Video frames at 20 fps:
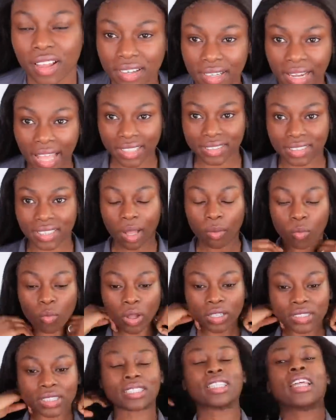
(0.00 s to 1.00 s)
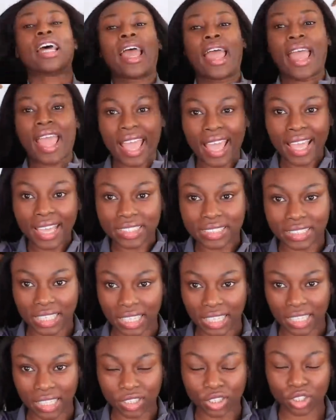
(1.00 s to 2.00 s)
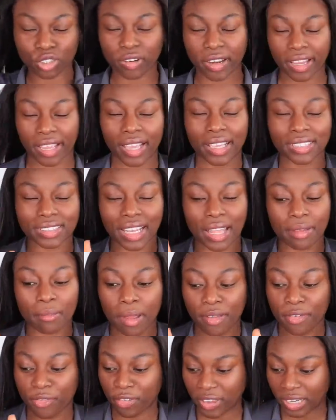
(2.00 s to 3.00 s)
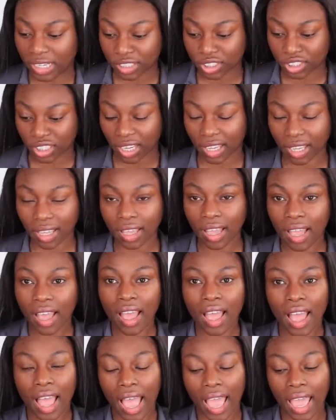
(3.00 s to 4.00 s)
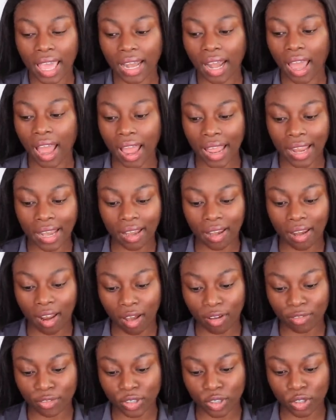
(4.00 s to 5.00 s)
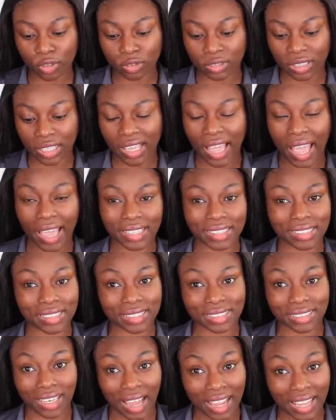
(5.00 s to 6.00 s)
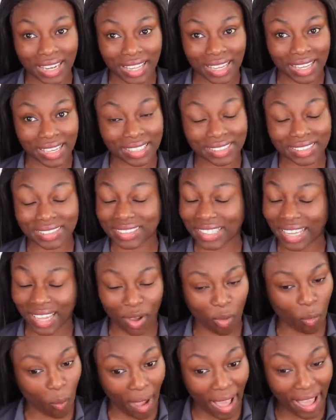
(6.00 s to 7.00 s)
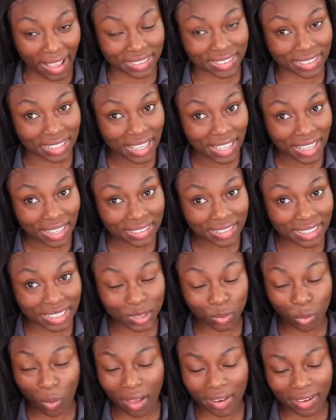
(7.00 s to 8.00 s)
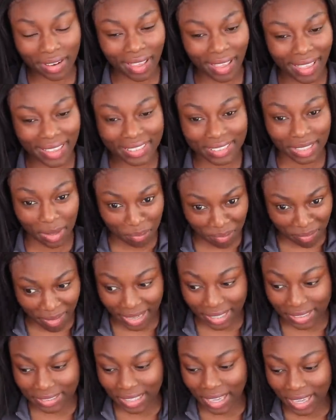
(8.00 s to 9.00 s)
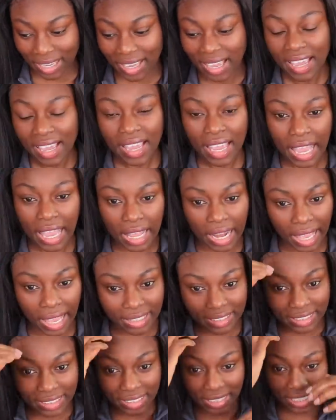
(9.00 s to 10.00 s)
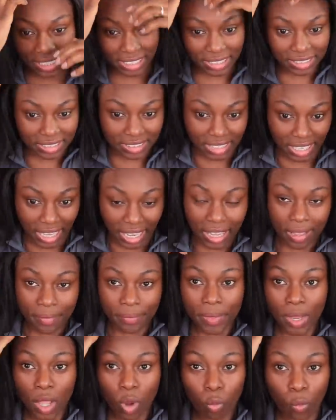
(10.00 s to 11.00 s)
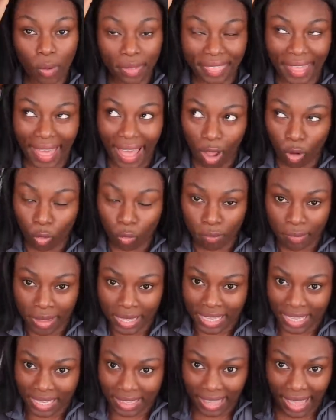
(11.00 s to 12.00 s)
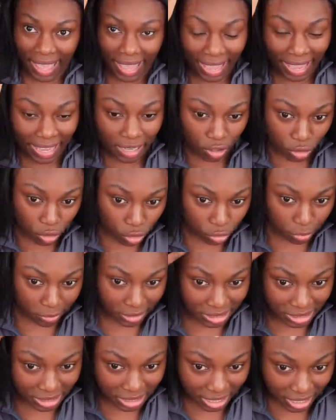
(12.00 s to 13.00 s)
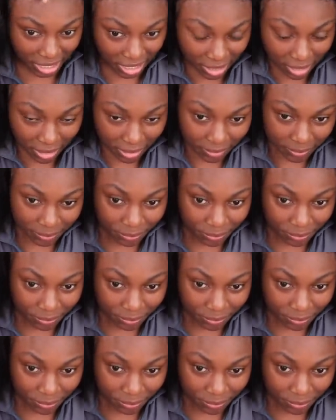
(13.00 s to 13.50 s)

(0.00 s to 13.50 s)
next up, once the hair is sleek and straight, it's like my finishing. I love using a styling stick wax. This one is amazing. It like sleeks it without making the hair look greasy.